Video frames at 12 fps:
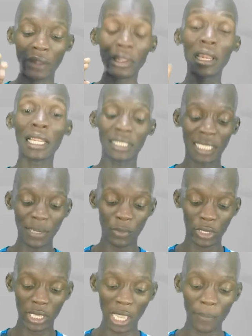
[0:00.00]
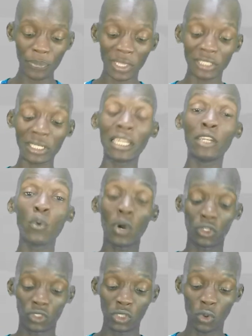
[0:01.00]
the last game here it ended
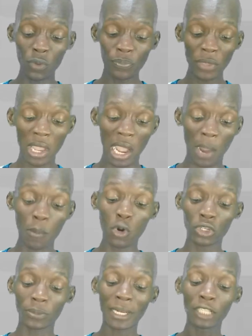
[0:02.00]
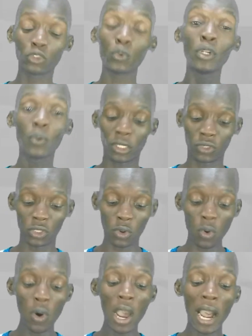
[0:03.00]
1-0. Burgos managed to win
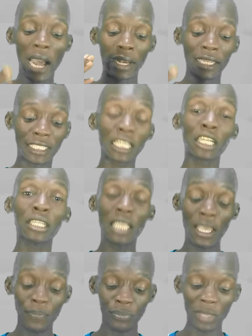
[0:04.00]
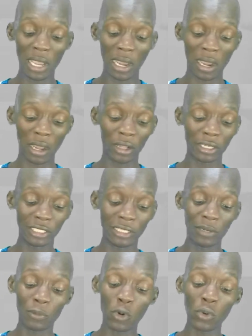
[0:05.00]
1-0. The second game
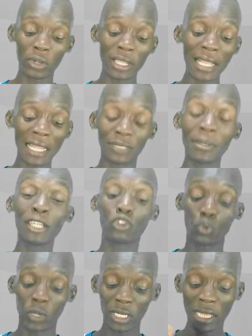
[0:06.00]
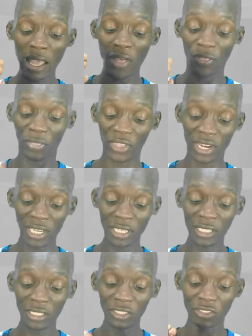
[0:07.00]
Ligands managed to win
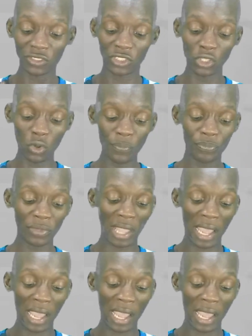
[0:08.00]
3-0.